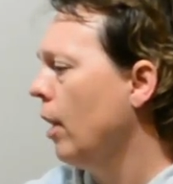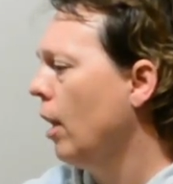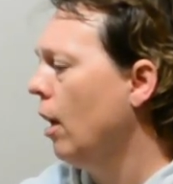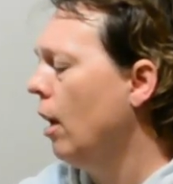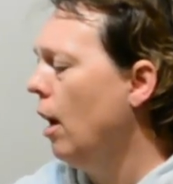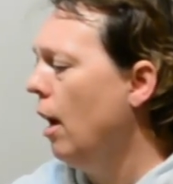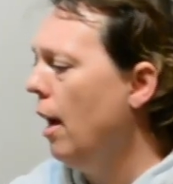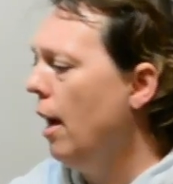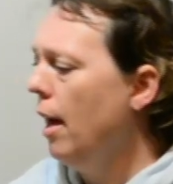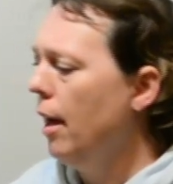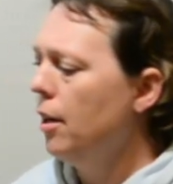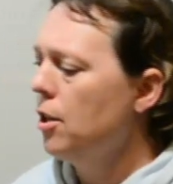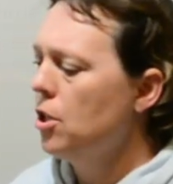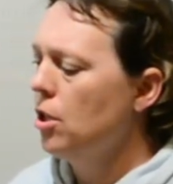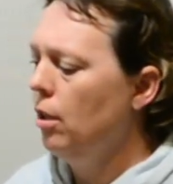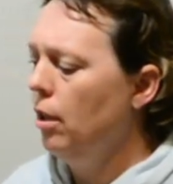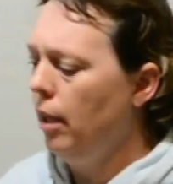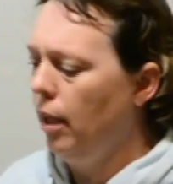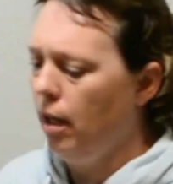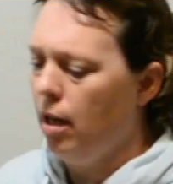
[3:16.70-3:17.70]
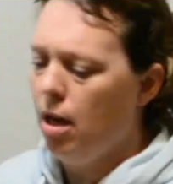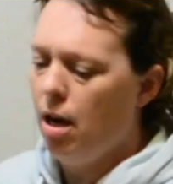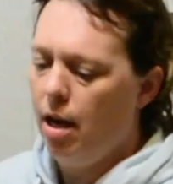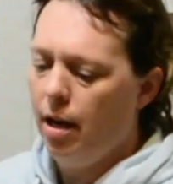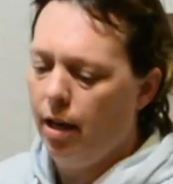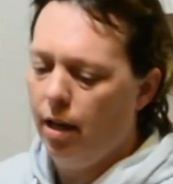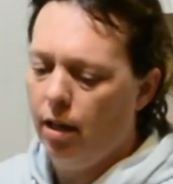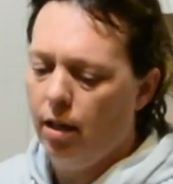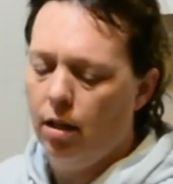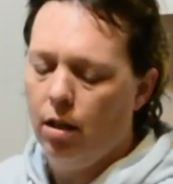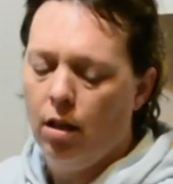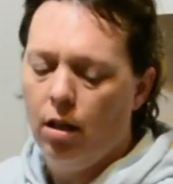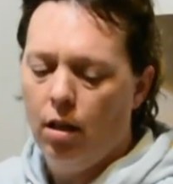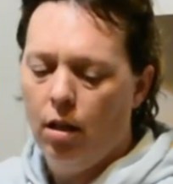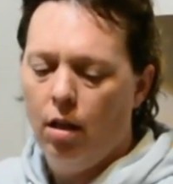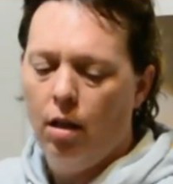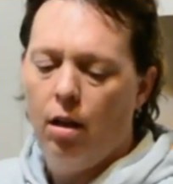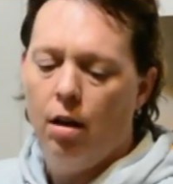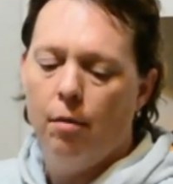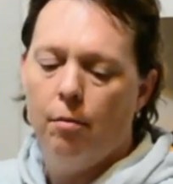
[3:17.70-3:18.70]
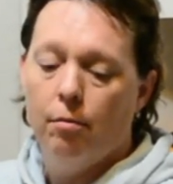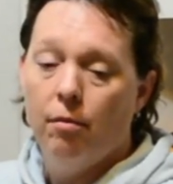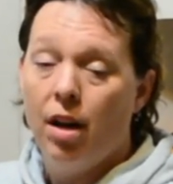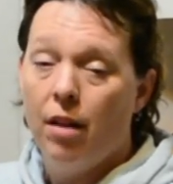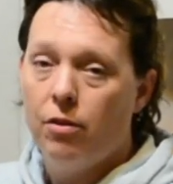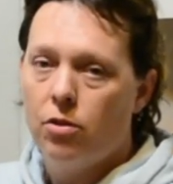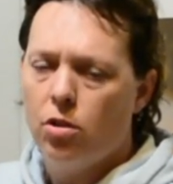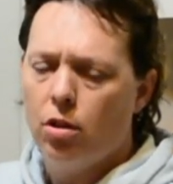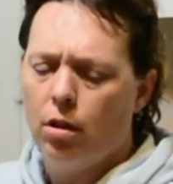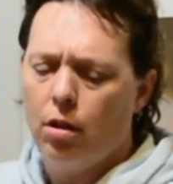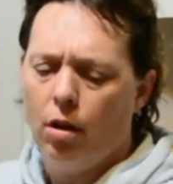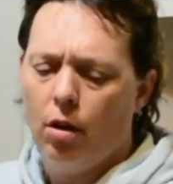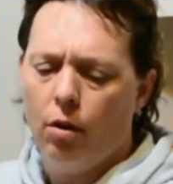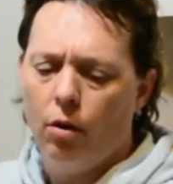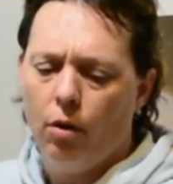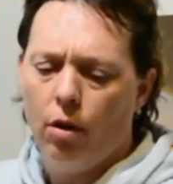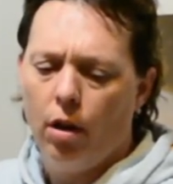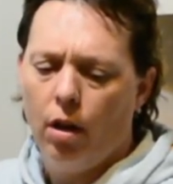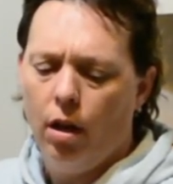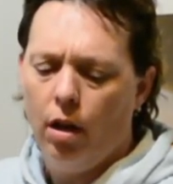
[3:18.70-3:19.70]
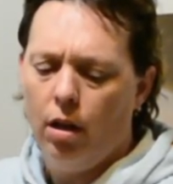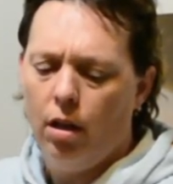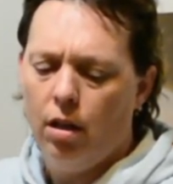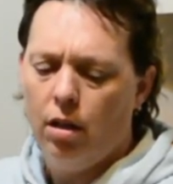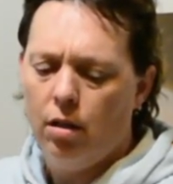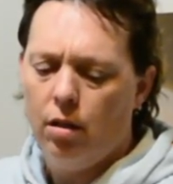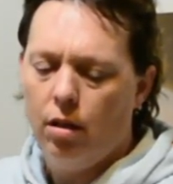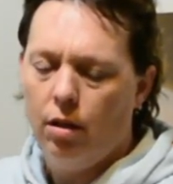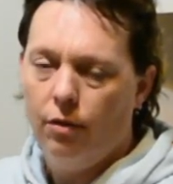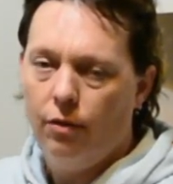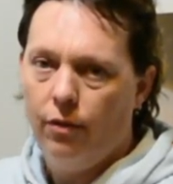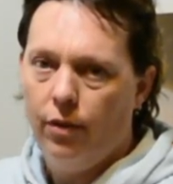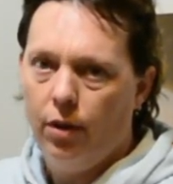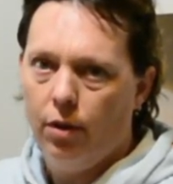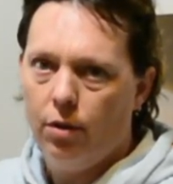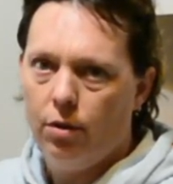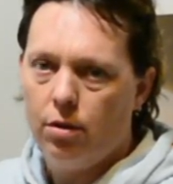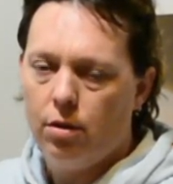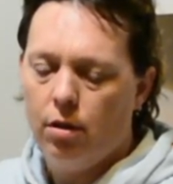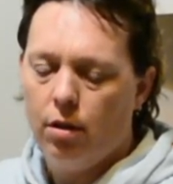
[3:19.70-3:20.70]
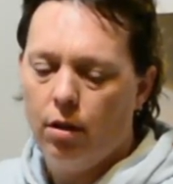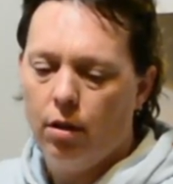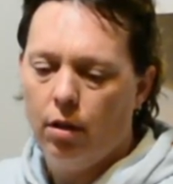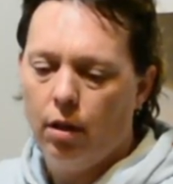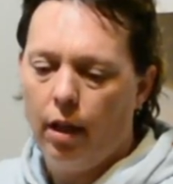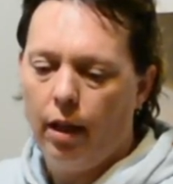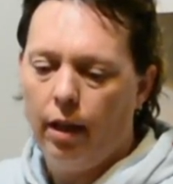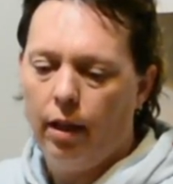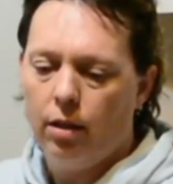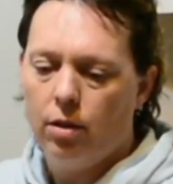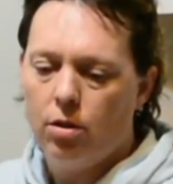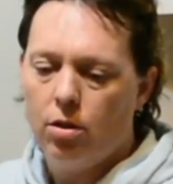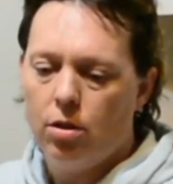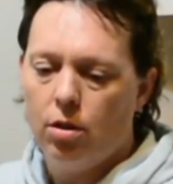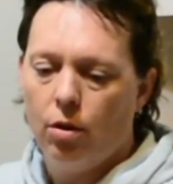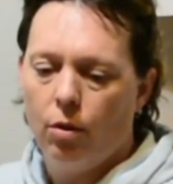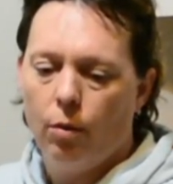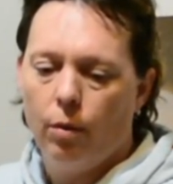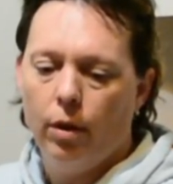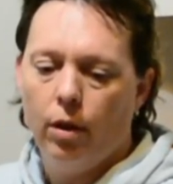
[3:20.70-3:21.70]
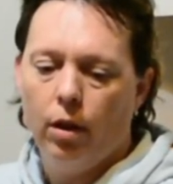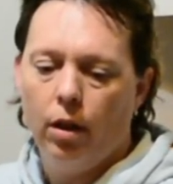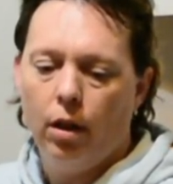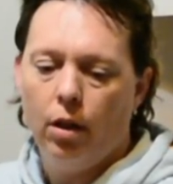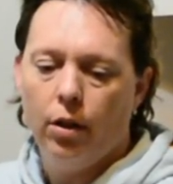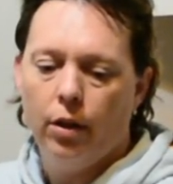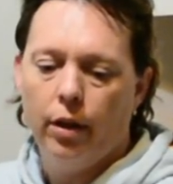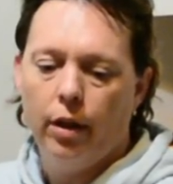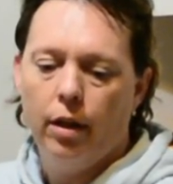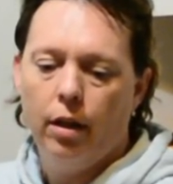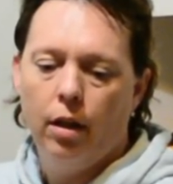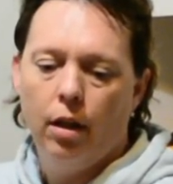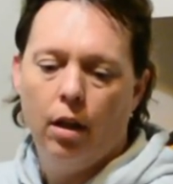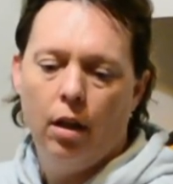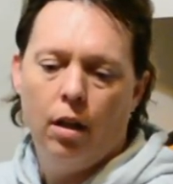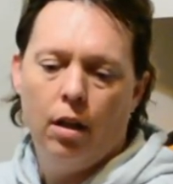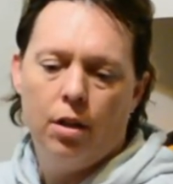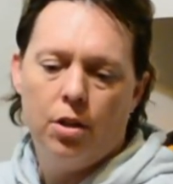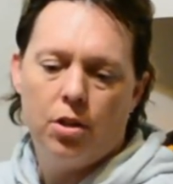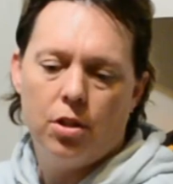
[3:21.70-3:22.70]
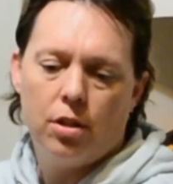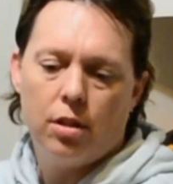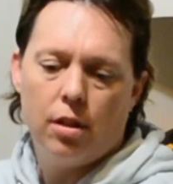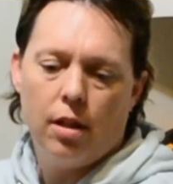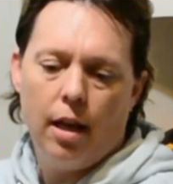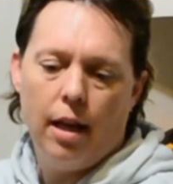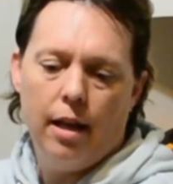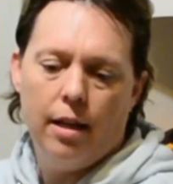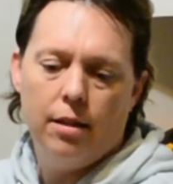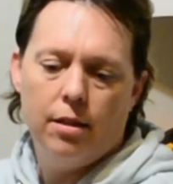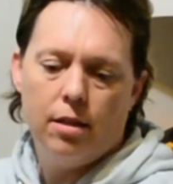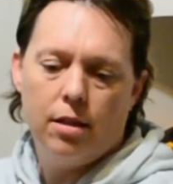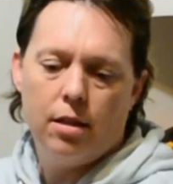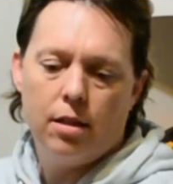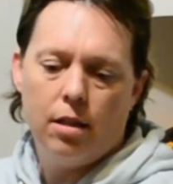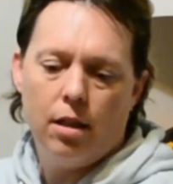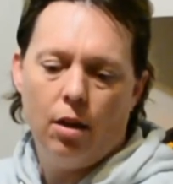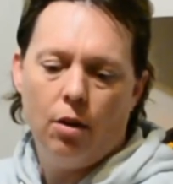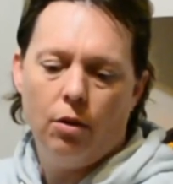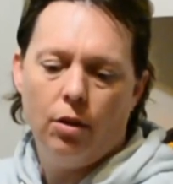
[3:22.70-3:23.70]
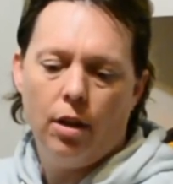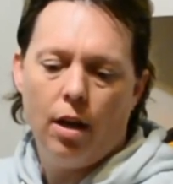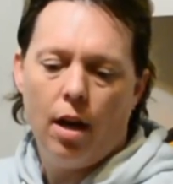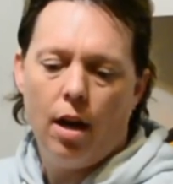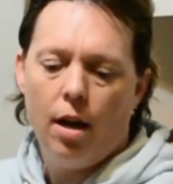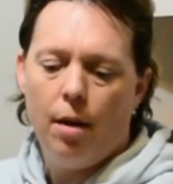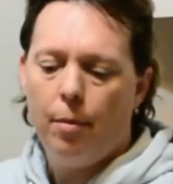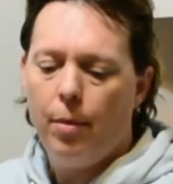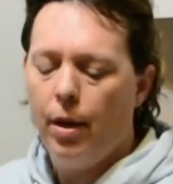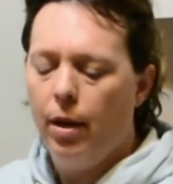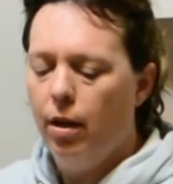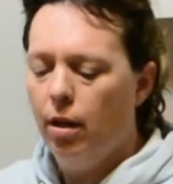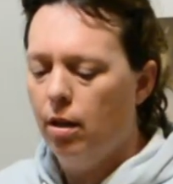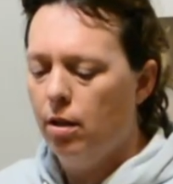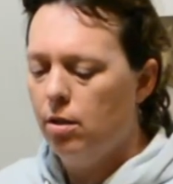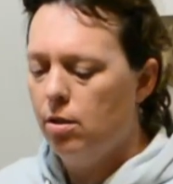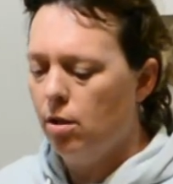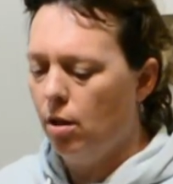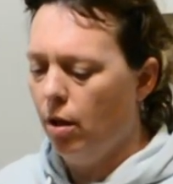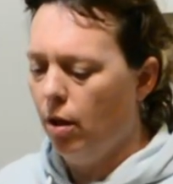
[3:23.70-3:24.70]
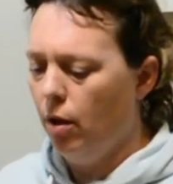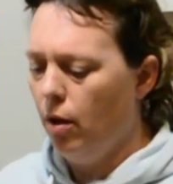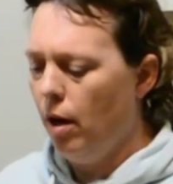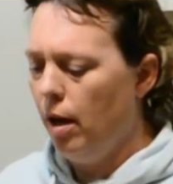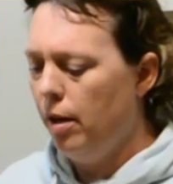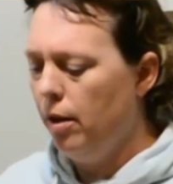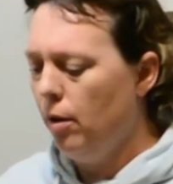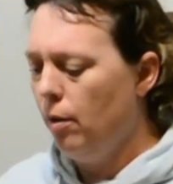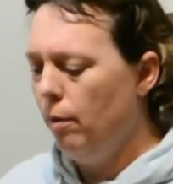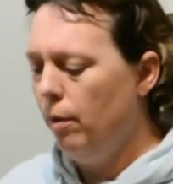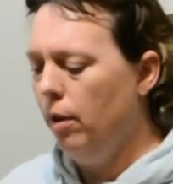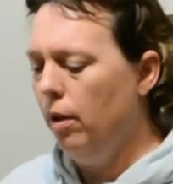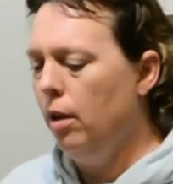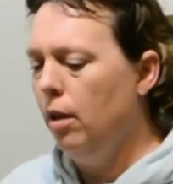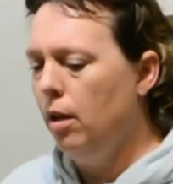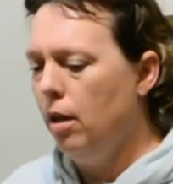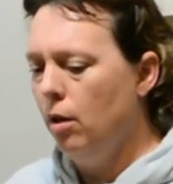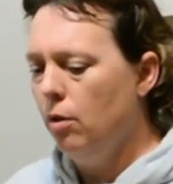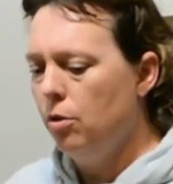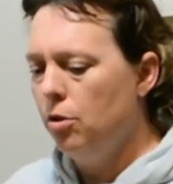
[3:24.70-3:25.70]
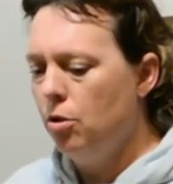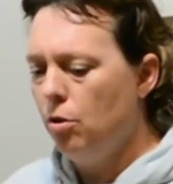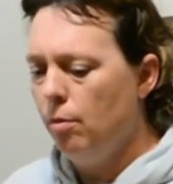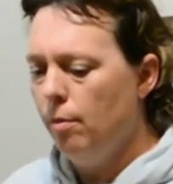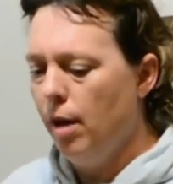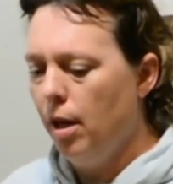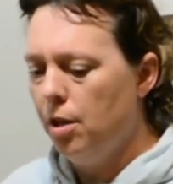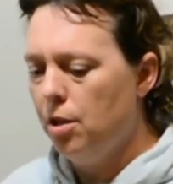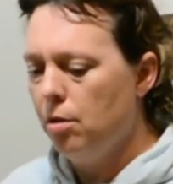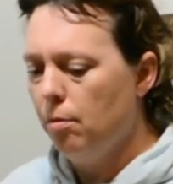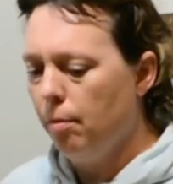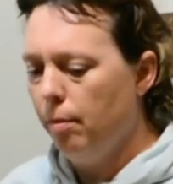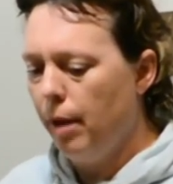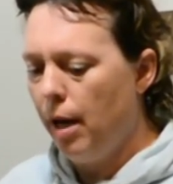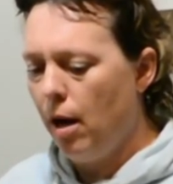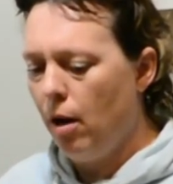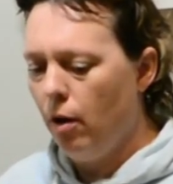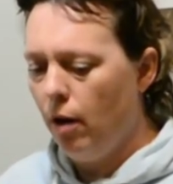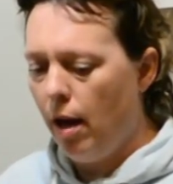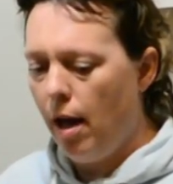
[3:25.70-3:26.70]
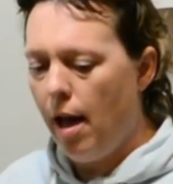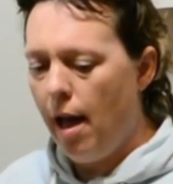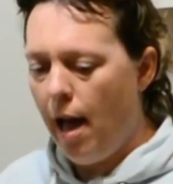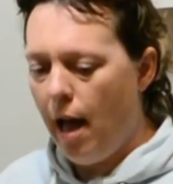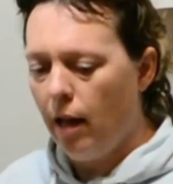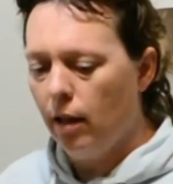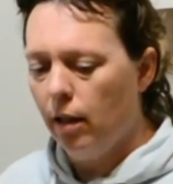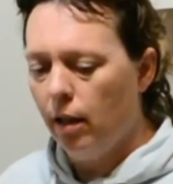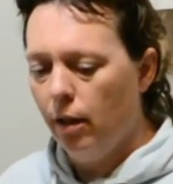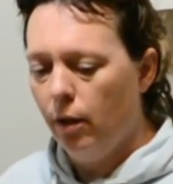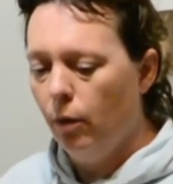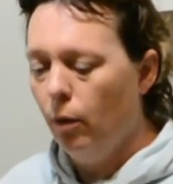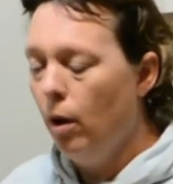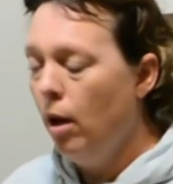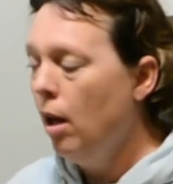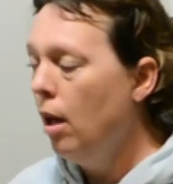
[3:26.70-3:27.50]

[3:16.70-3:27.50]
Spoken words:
I actually cut it months ago, and it feels like it's still really good. Just the ends sealed up, so I don't really know too much about aloe.